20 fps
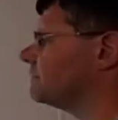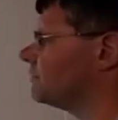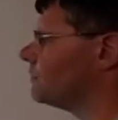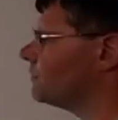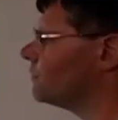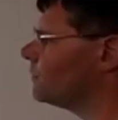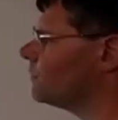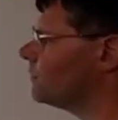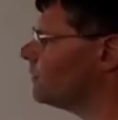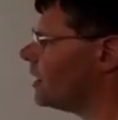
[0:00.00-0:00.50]

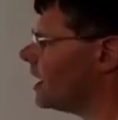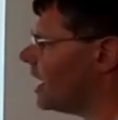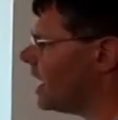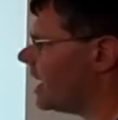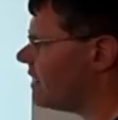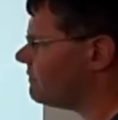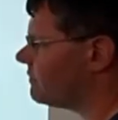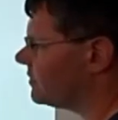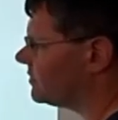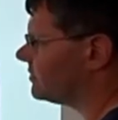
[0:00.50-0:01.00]
for
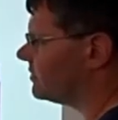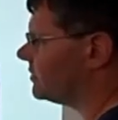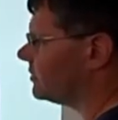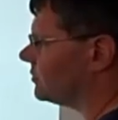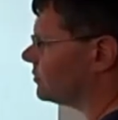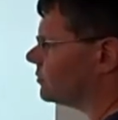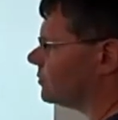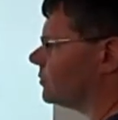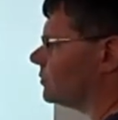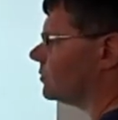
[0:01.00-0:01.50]
every
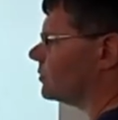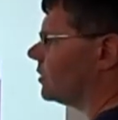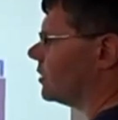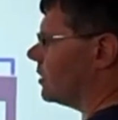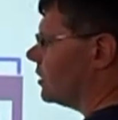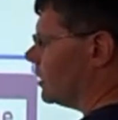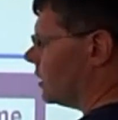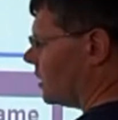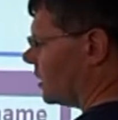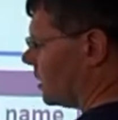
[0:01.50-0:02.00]
single
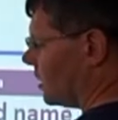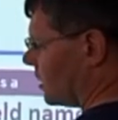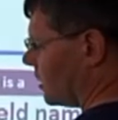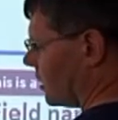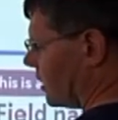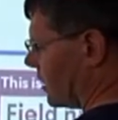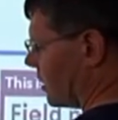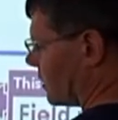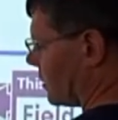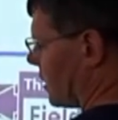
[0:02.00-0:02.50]

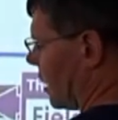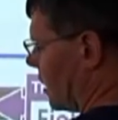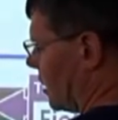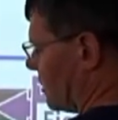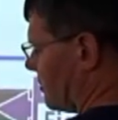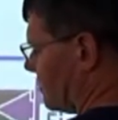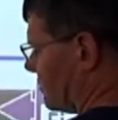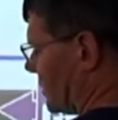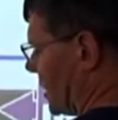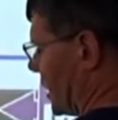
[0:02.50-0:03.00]

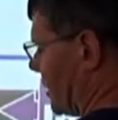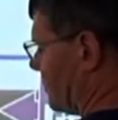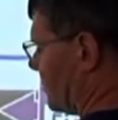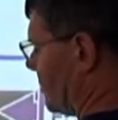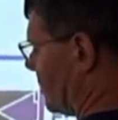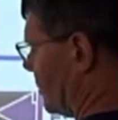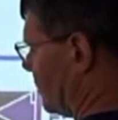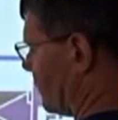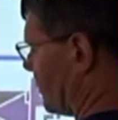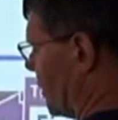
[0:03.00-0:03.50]
column
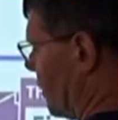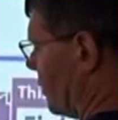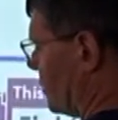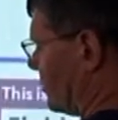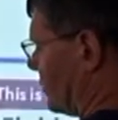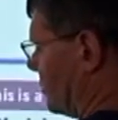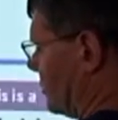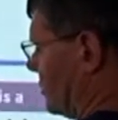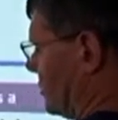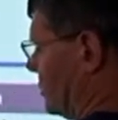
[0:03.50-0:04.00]
name that you've
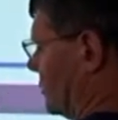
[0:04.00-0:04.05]
got,